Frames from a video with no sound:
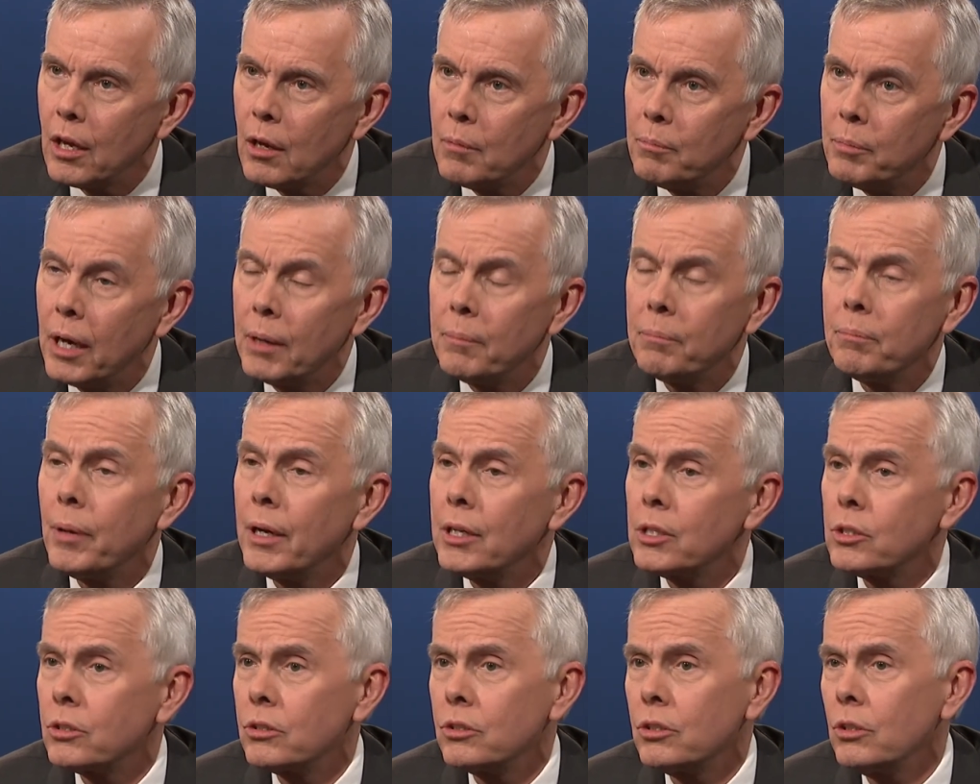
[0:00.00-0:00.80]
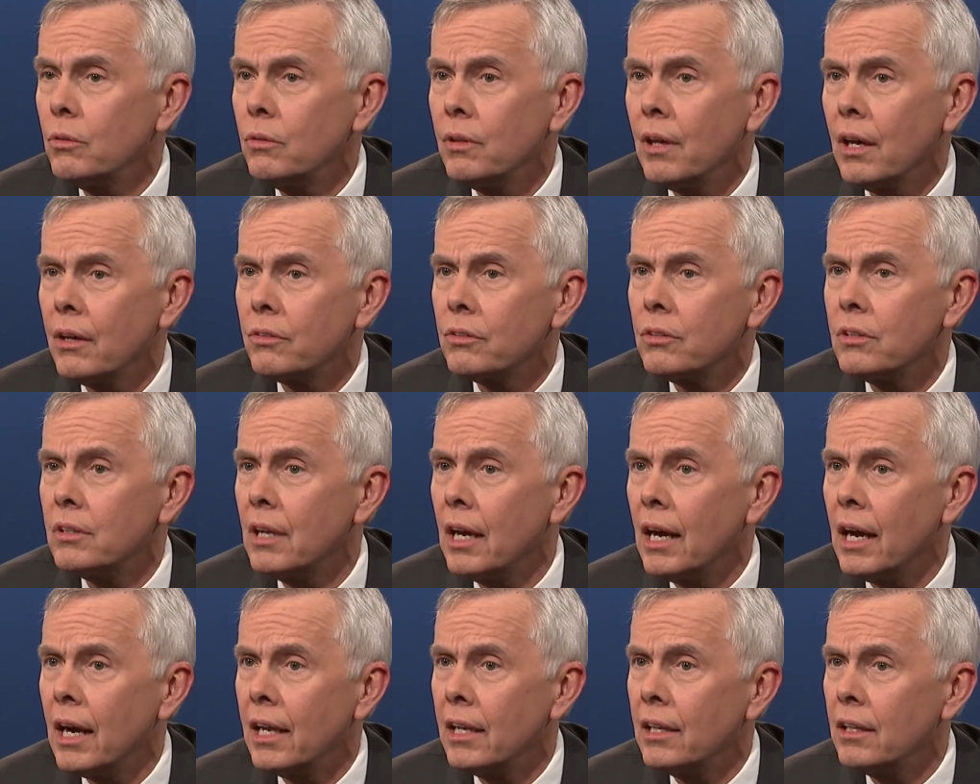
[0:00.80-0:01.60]
But by
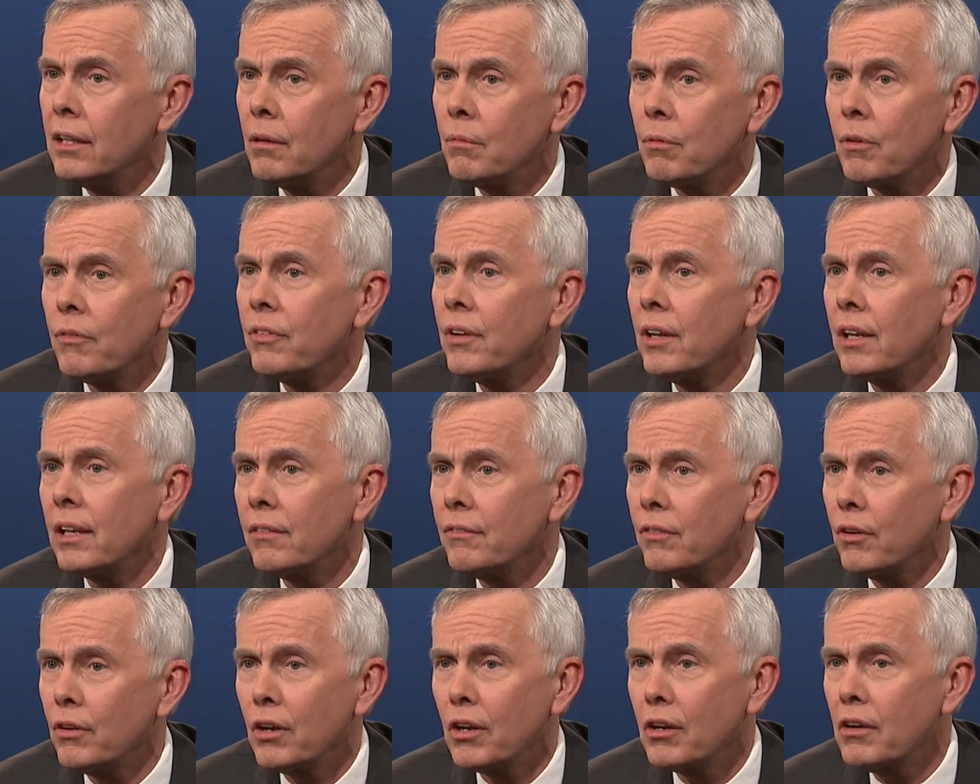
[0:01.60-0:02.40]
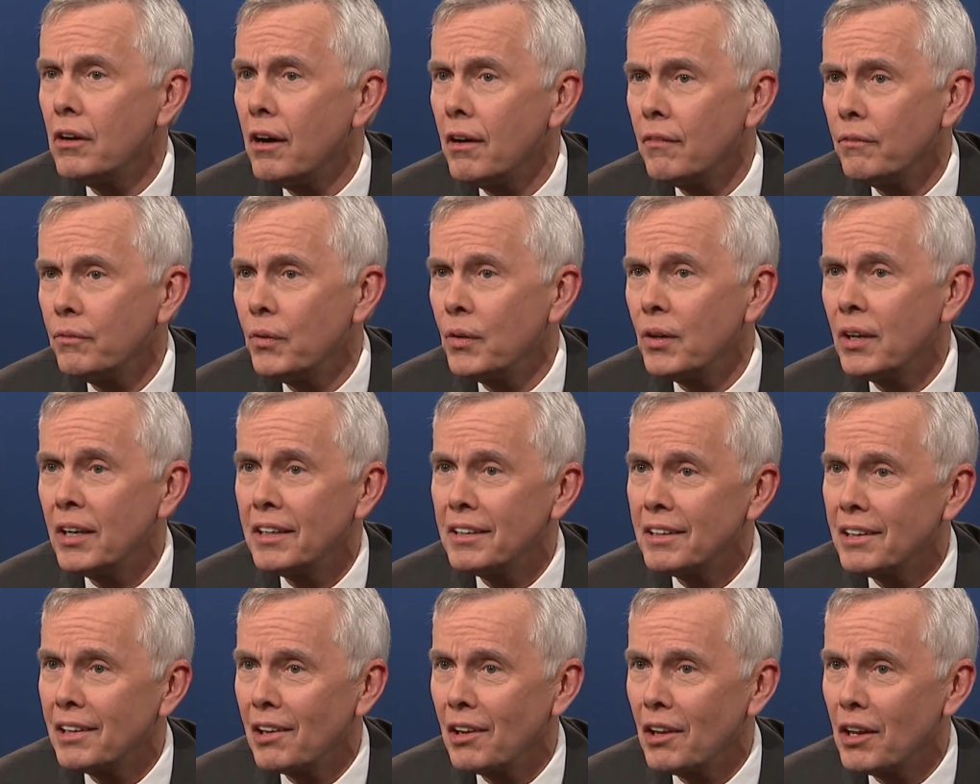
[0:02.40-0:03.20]
2009, they were feeling very
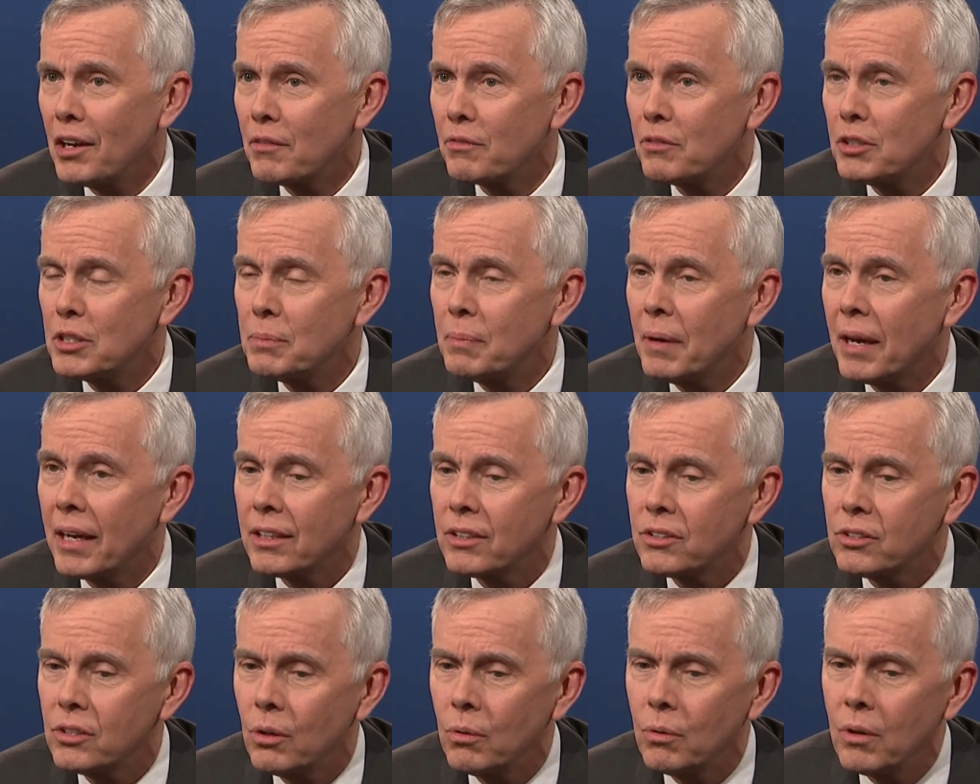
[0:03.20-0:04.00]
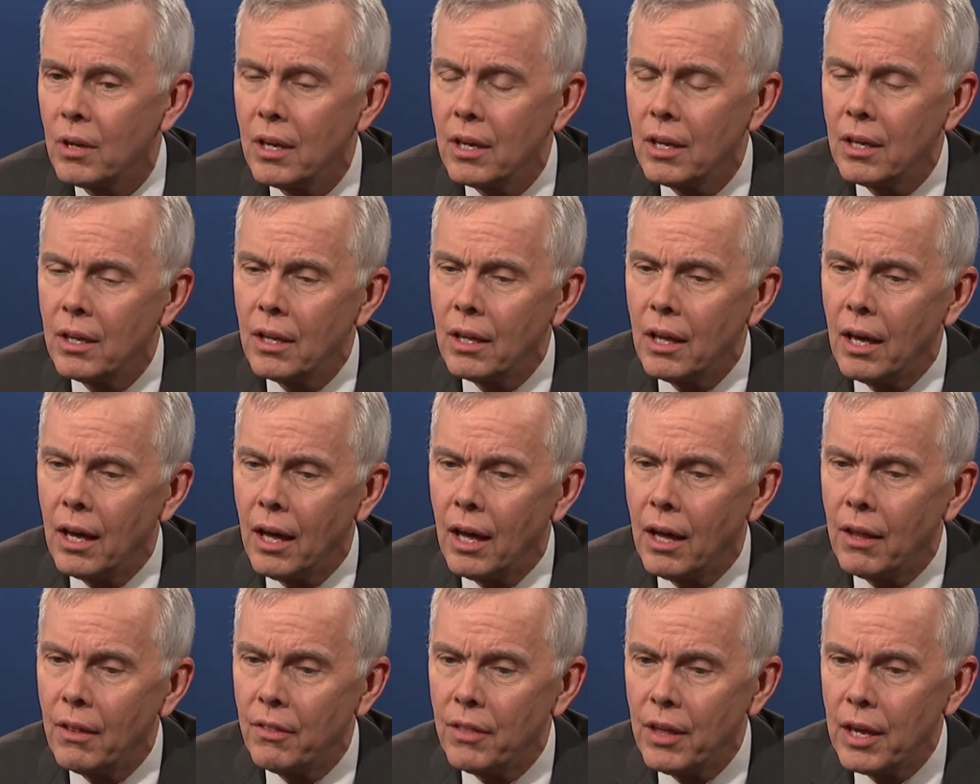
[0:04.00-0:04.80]
confident in a lot of respect. So
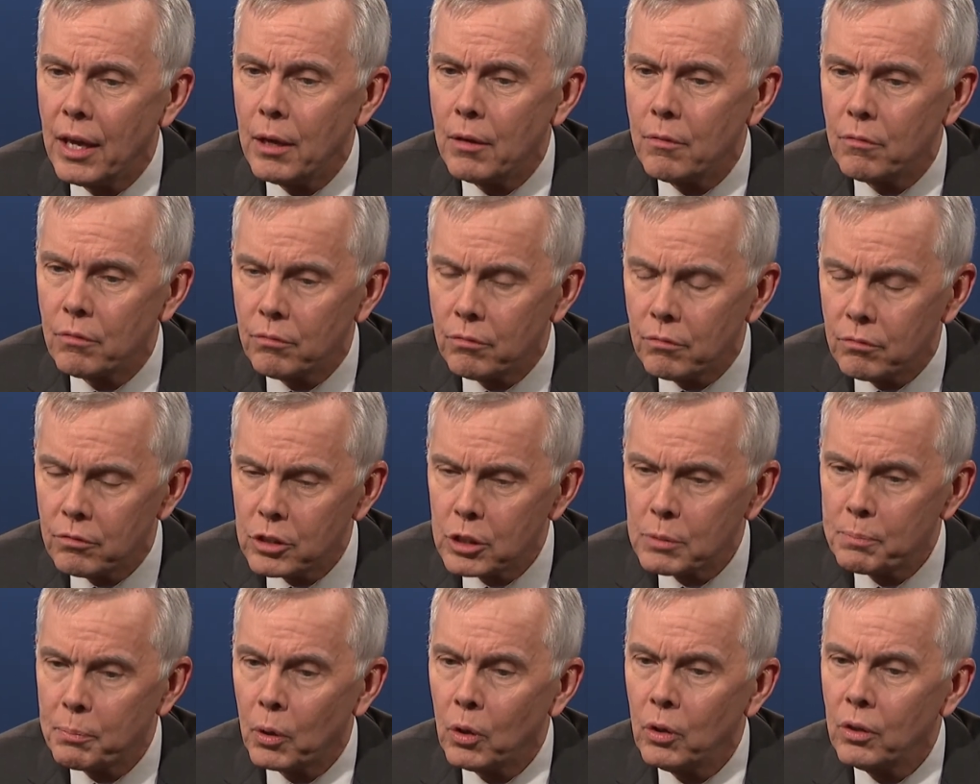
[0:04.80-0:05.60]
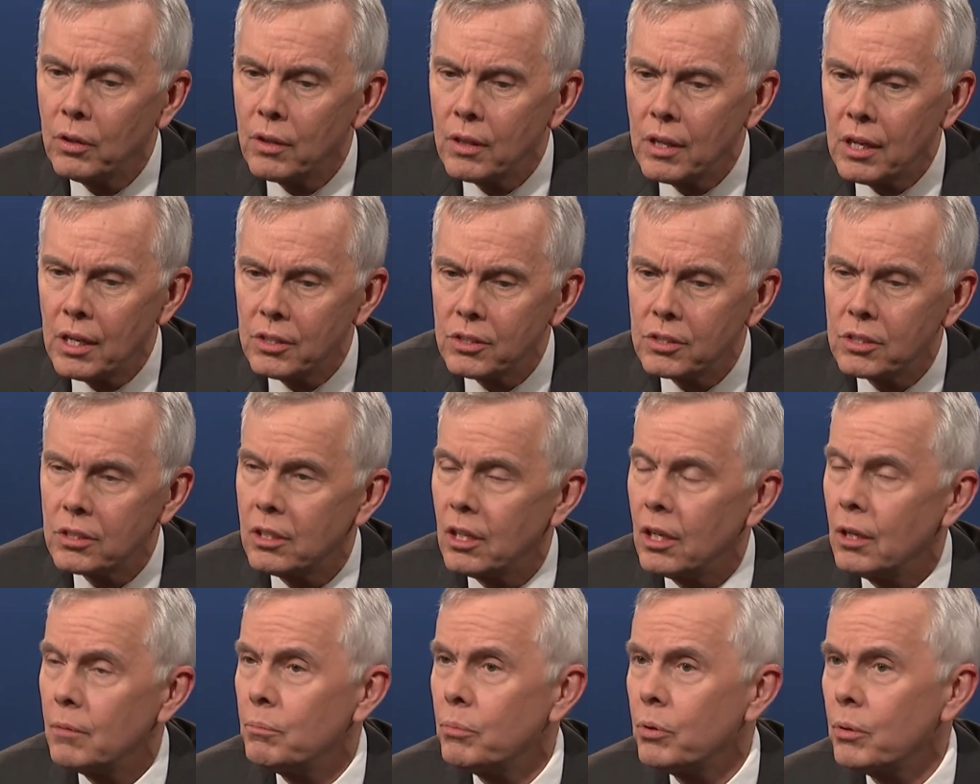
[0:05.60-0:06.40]
they spurned this.
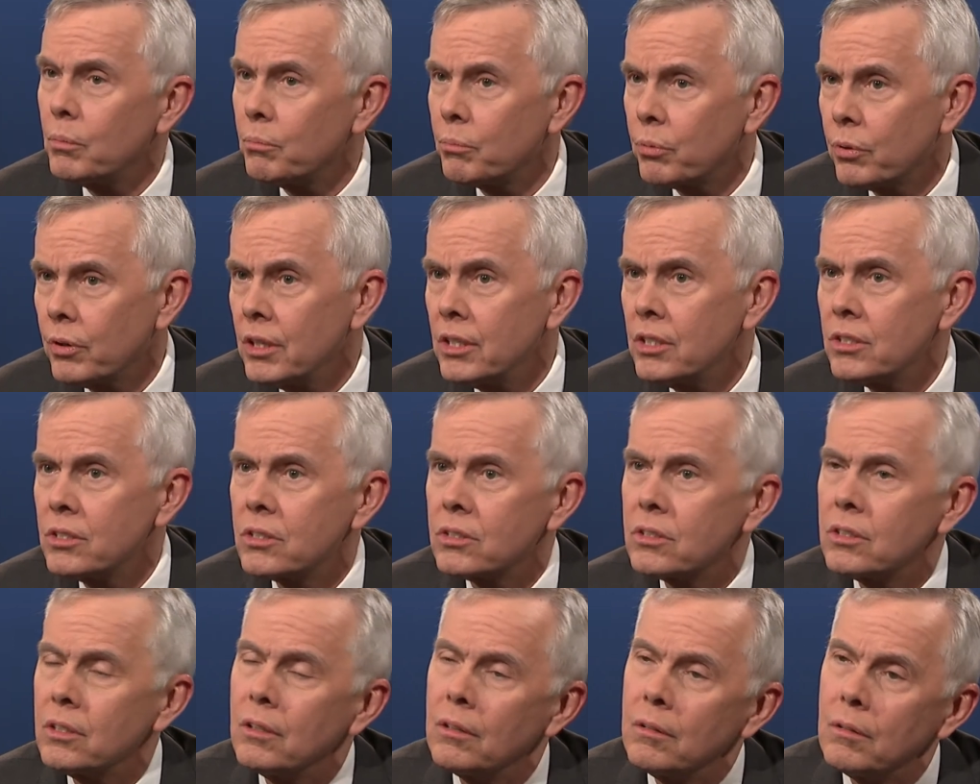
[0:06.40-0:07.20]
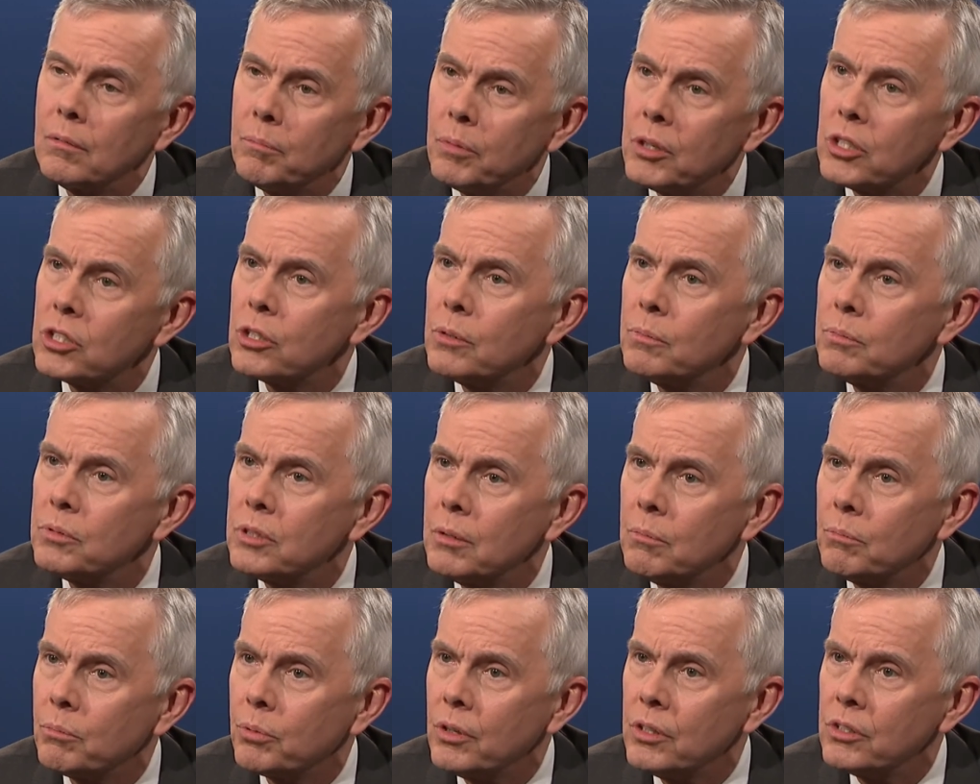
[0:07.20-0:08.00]
They put priests and bishops
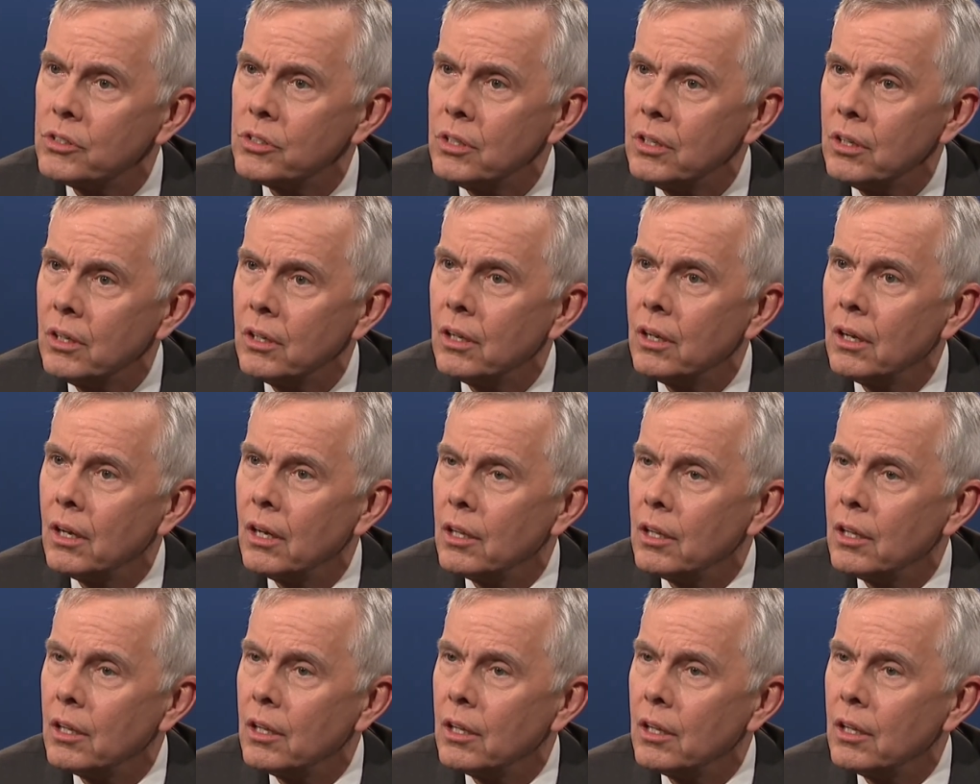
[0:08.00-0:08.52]
in prison.